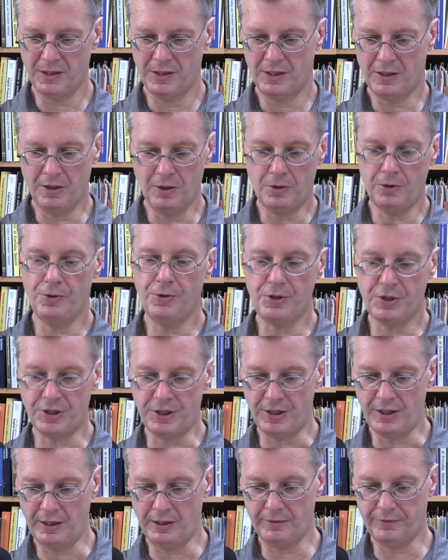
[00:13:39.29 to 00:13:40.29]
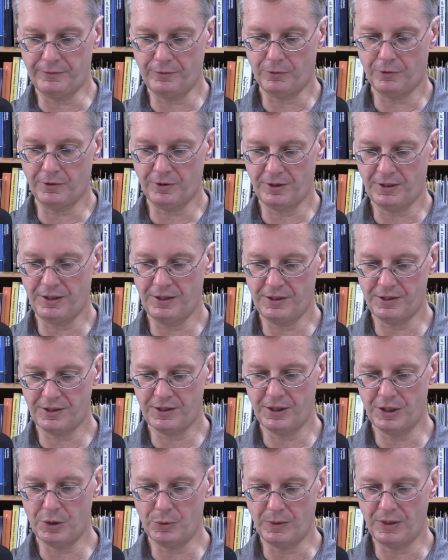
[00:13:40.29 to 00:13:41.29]
Conclusion, therefore, his
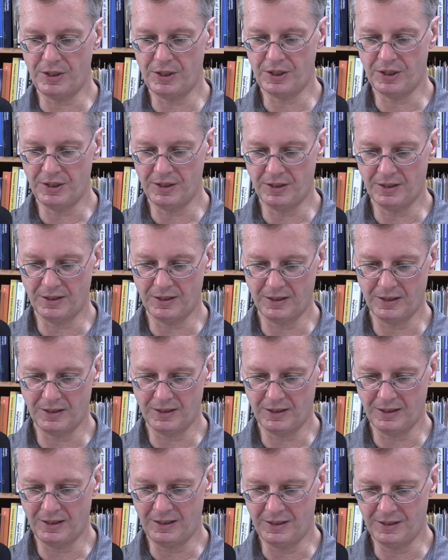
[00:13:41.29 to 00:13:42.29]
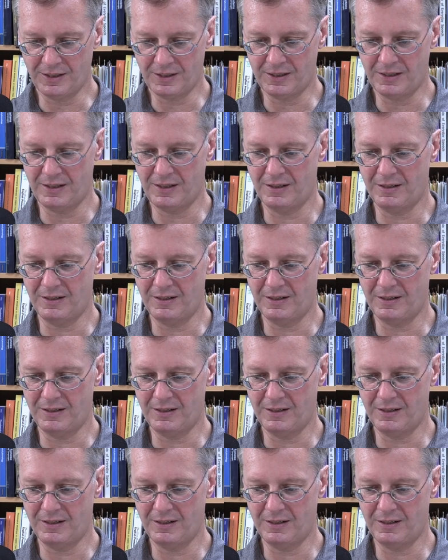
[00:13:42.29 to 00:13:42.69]
situation is